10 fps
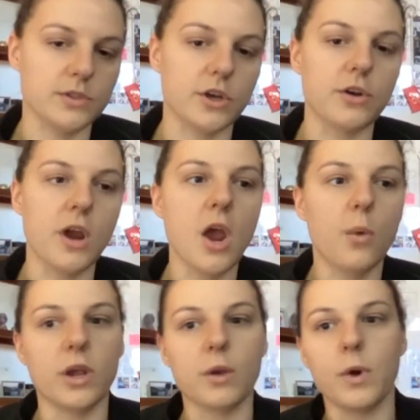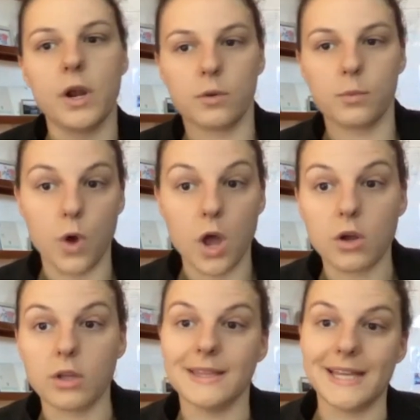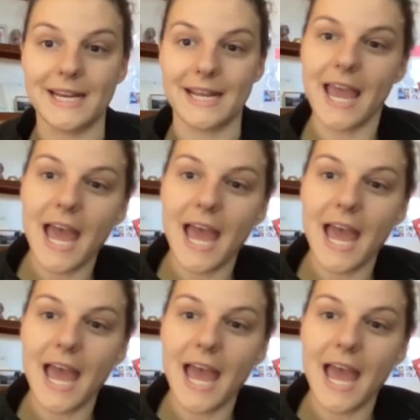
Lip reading: So we can work on leaning